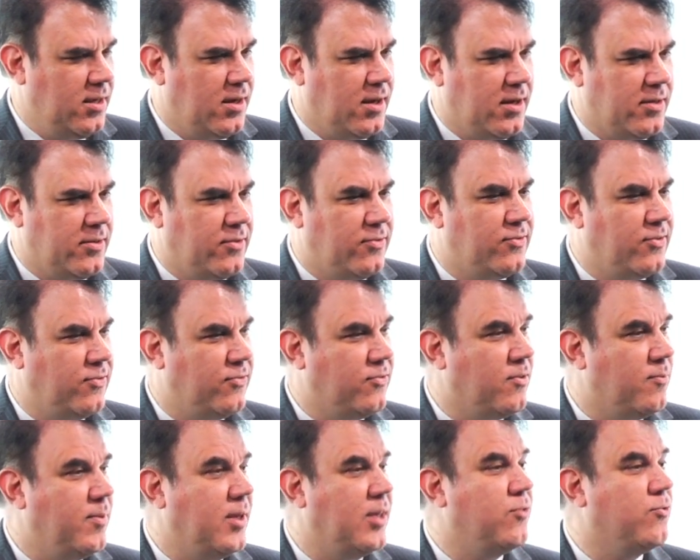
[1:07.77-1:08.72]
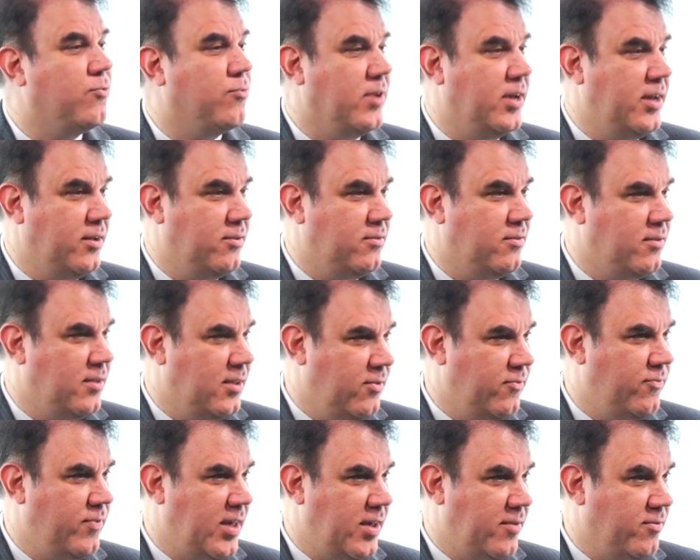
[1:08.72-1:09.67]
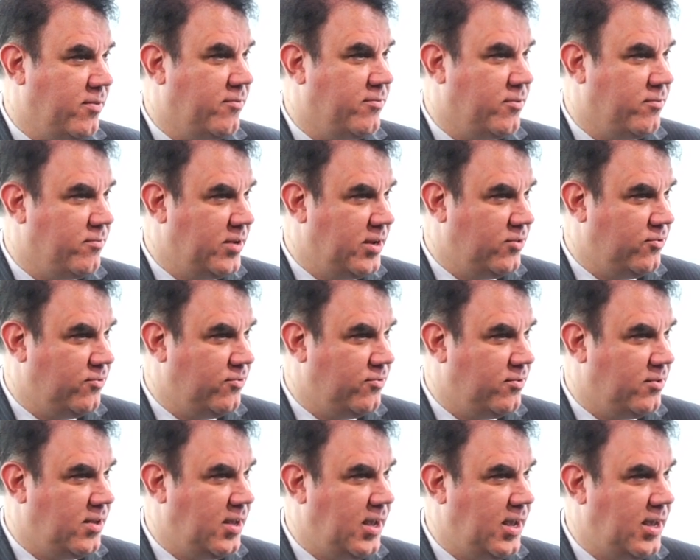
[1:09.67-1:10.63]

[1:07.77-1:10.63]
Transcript: The system is rigged in favor of the rich,